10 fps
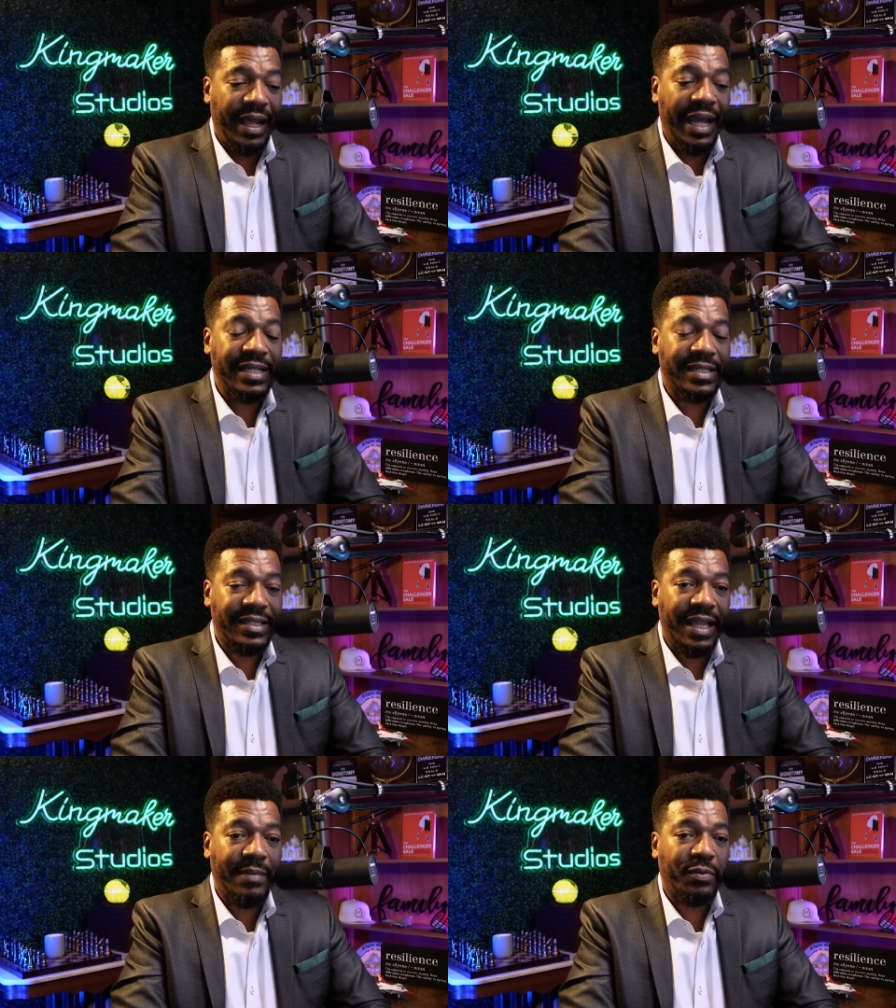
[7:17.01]
and
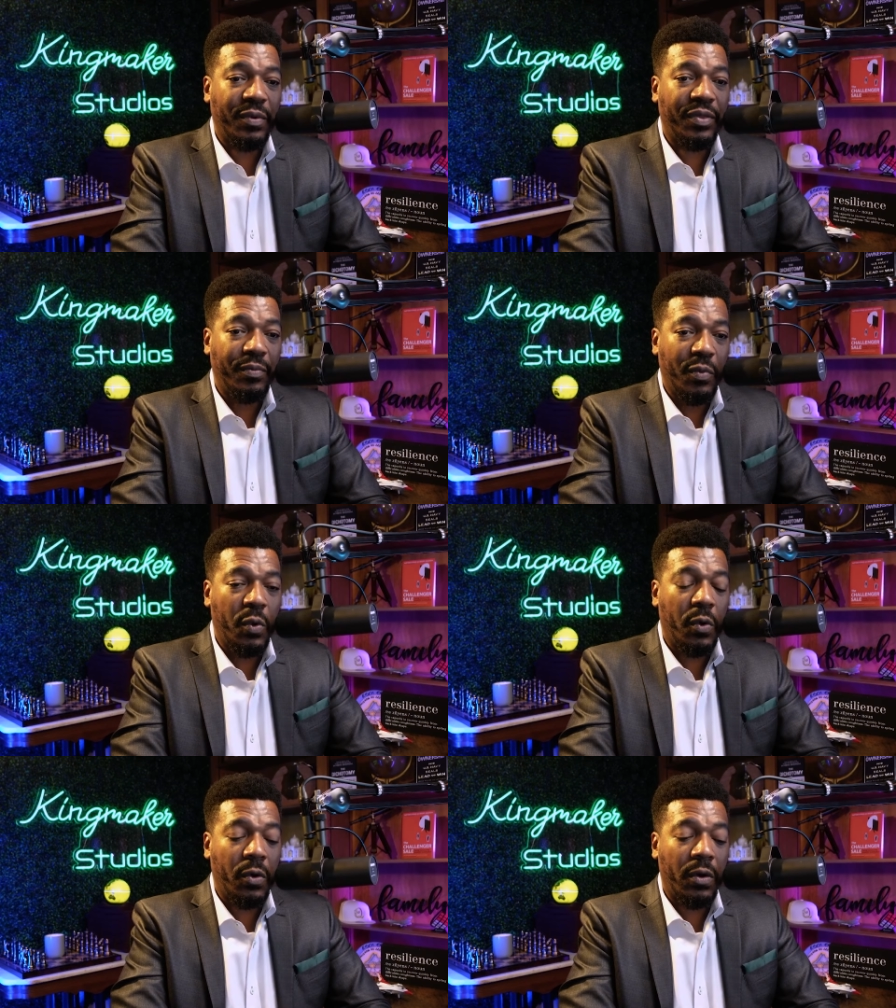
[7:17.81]
slept with
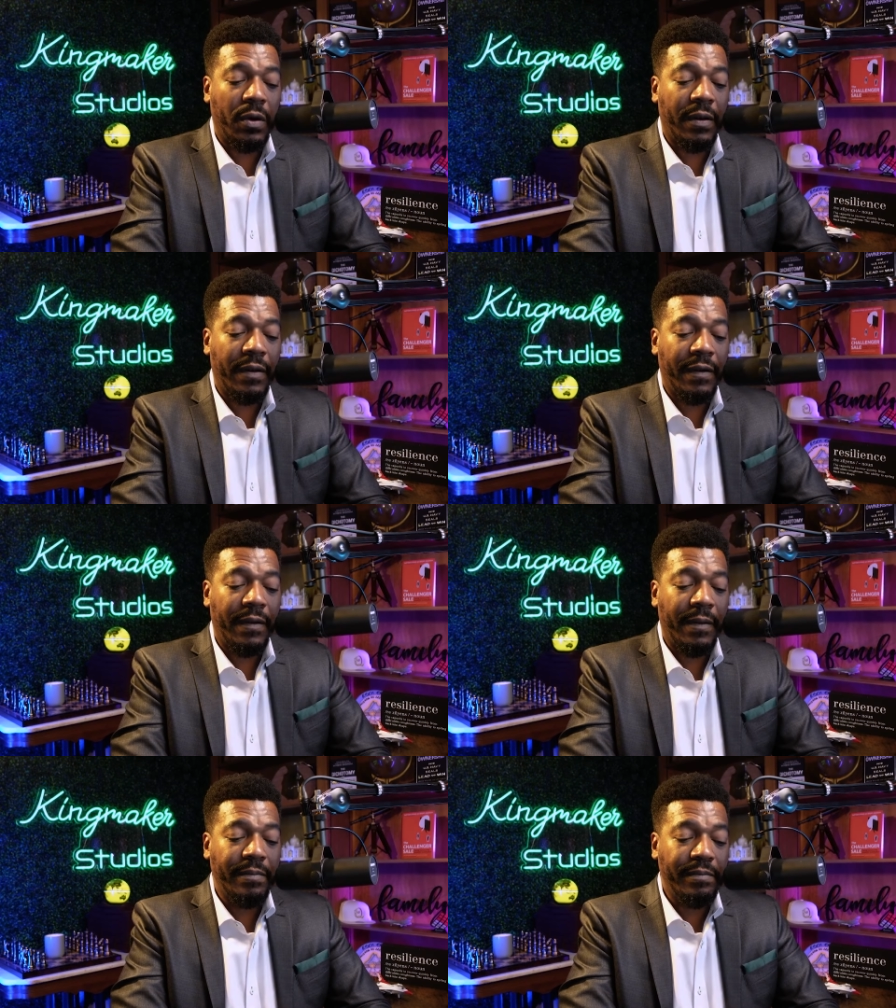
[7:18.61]
more
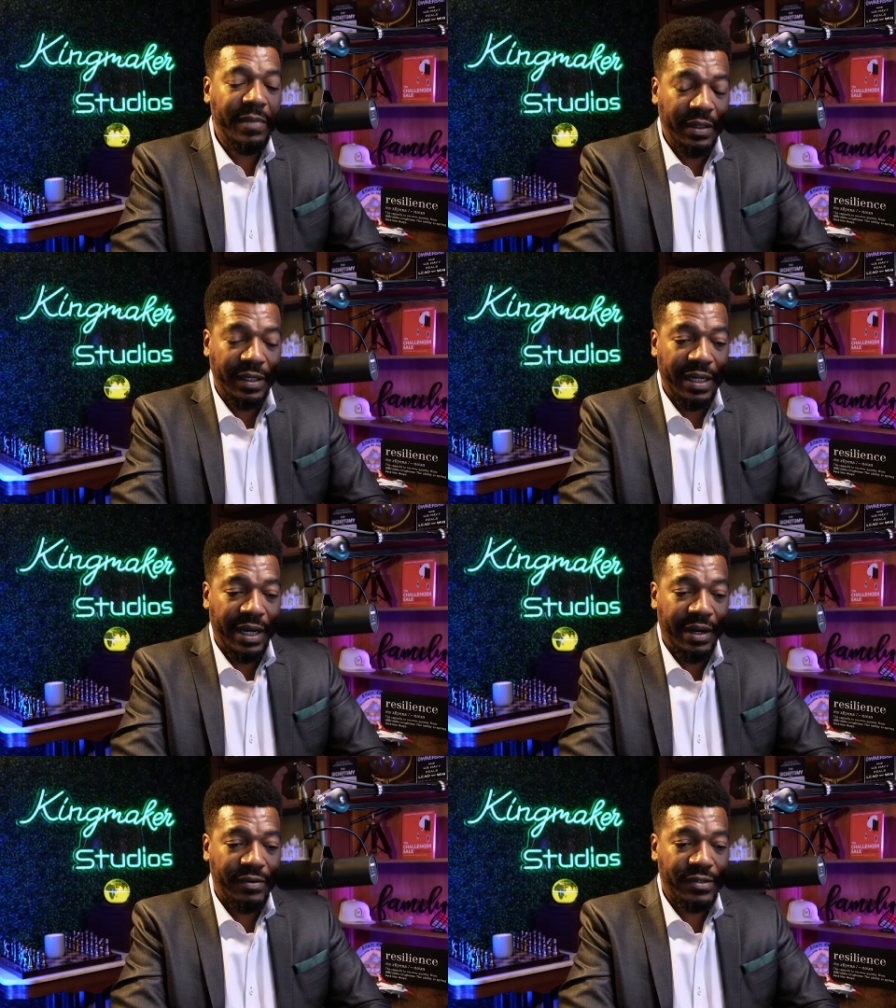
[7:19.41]

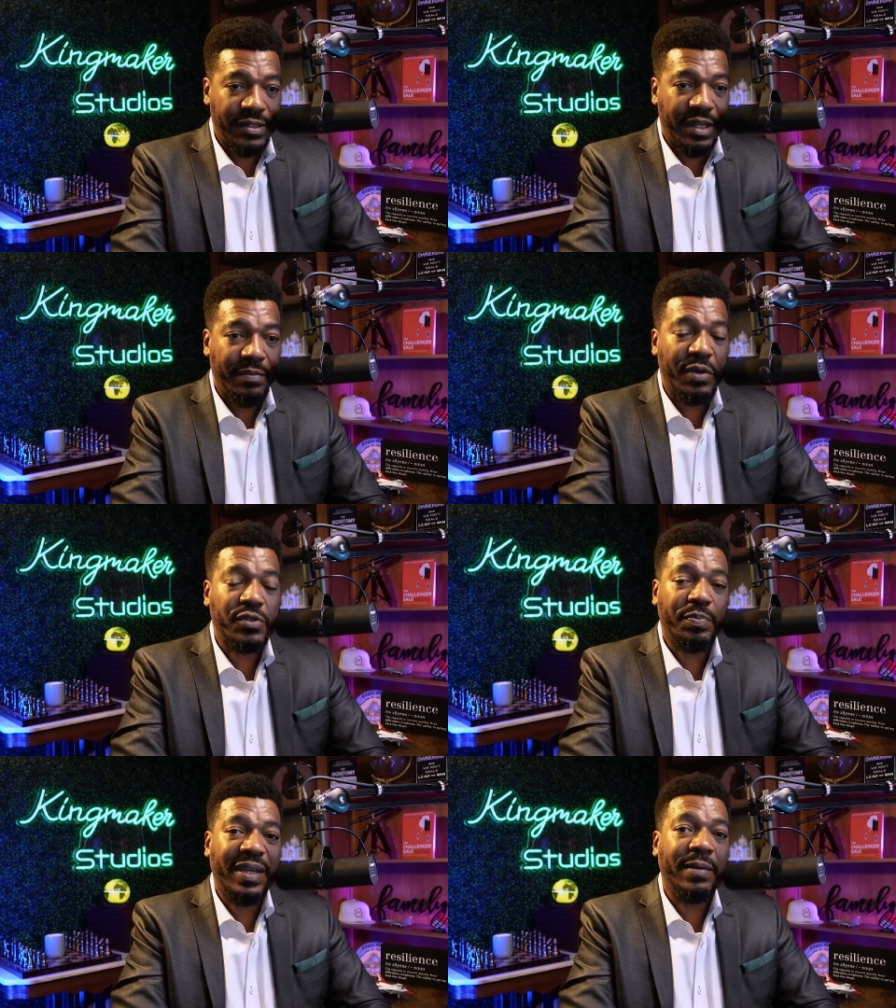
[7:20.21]
millionaires than
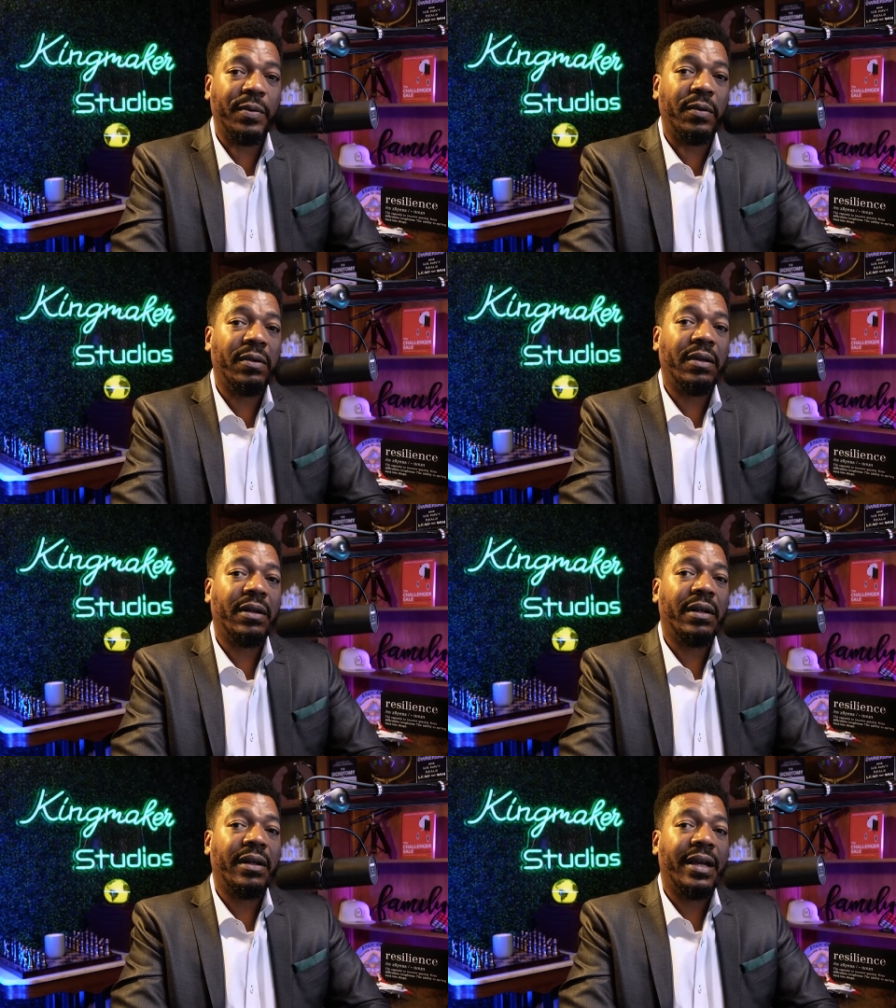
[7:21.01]
most people
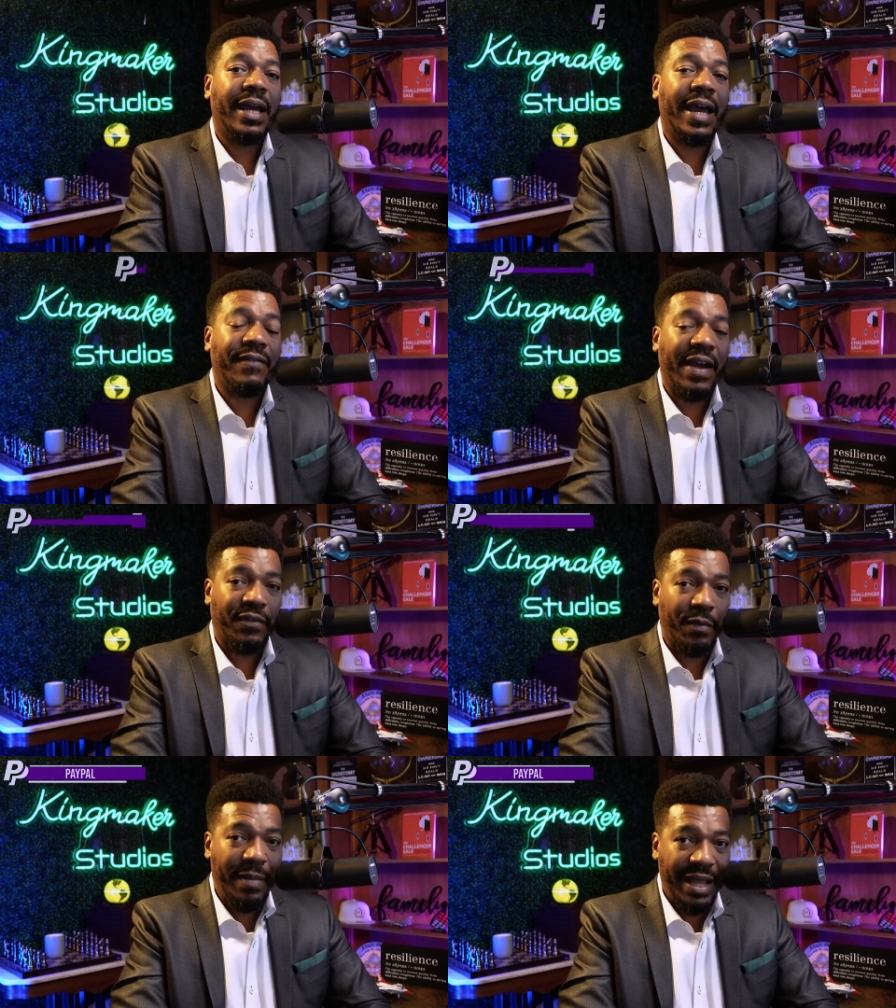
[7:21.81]
have
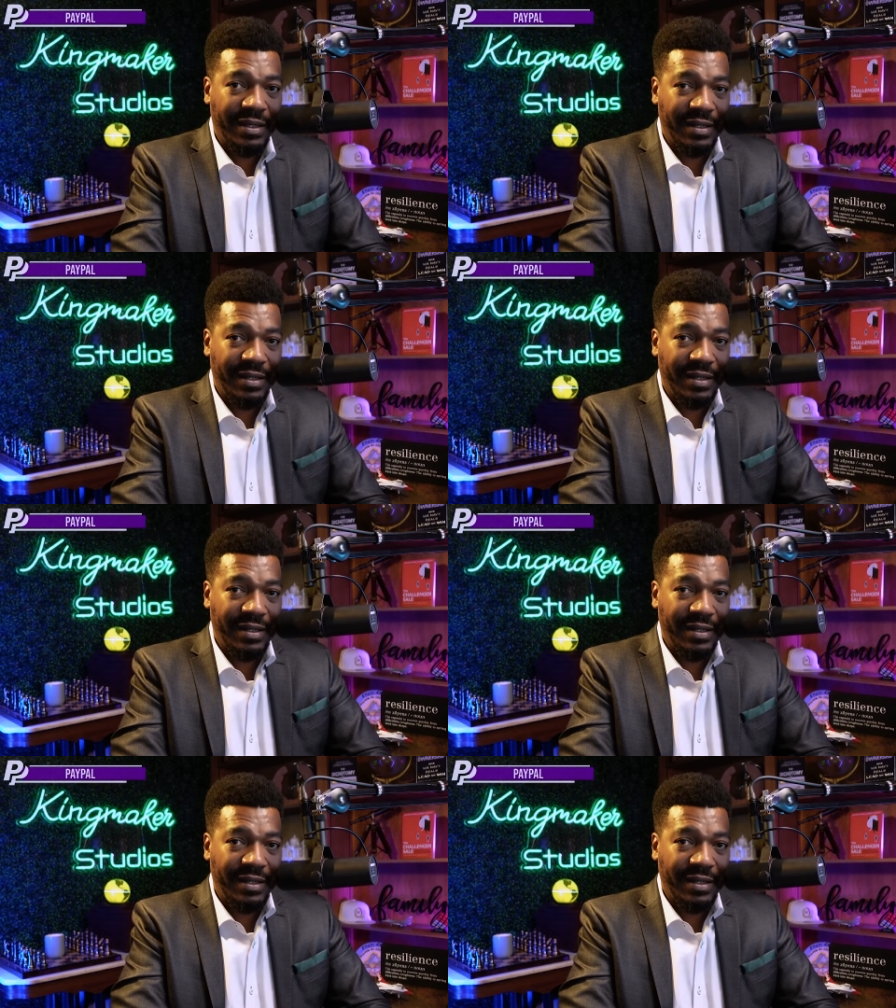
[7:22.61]
ever met.